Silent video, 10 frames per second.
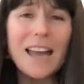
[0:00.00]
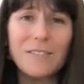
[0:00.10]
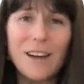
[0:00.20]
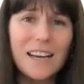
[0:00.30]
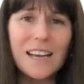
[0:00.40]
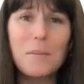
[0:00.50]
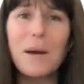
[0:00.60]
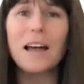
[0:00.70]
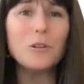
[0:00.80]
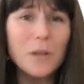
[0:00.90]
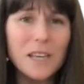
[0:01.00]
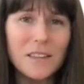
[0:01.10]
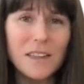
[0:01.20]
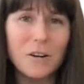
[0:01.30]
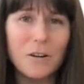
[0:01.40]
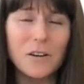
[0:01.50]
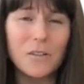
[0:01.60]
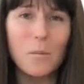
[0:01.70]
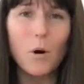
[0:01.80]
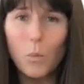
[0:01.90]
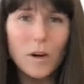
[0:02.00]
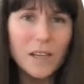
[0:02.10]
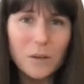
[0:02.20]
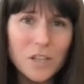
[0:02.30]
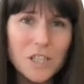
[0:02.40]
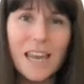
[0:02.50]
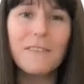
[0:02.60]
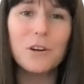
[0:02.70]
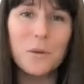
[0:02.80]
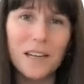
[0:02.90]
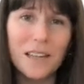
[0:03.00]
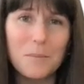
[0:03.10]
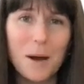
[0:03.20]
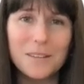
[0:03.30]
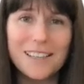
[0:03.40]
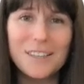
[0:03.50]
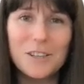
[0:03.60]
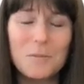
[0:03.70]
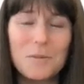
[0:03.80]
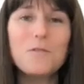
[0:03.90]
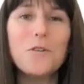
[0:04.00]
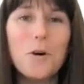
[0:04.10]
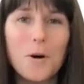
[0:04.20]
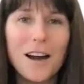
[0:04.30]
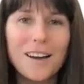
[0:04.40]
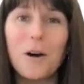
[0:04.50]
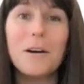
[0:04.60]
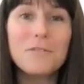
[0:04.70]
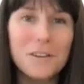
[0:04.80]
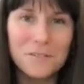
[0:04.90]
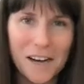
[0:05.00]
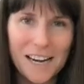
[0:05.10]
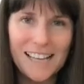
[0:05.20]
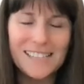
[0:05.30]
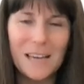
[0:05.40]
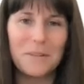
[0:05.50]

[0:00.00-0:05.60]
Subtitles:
rating, about looking at their credit report? What do you wish everyone in the public knew before going for a finance